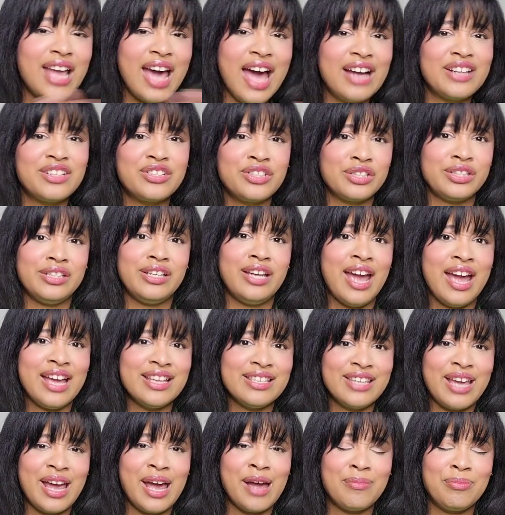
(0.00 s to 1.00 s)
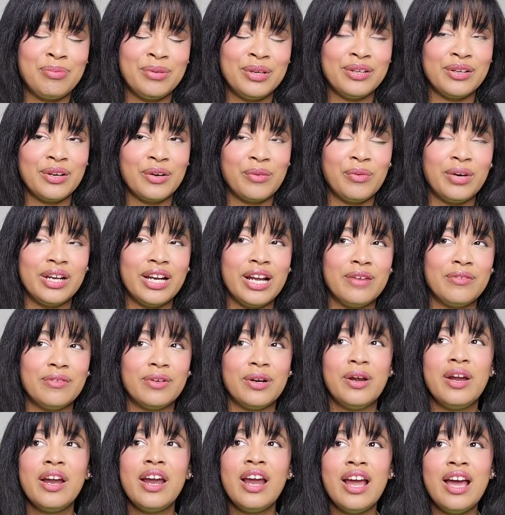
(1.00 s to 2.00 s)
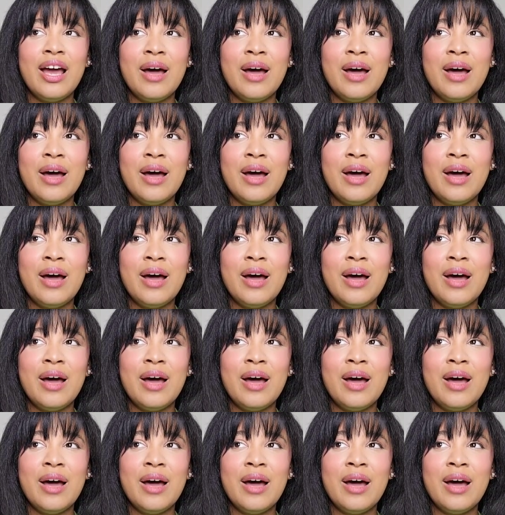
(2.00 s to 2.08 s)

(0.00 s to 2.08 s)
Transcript: actually has happened or whatever.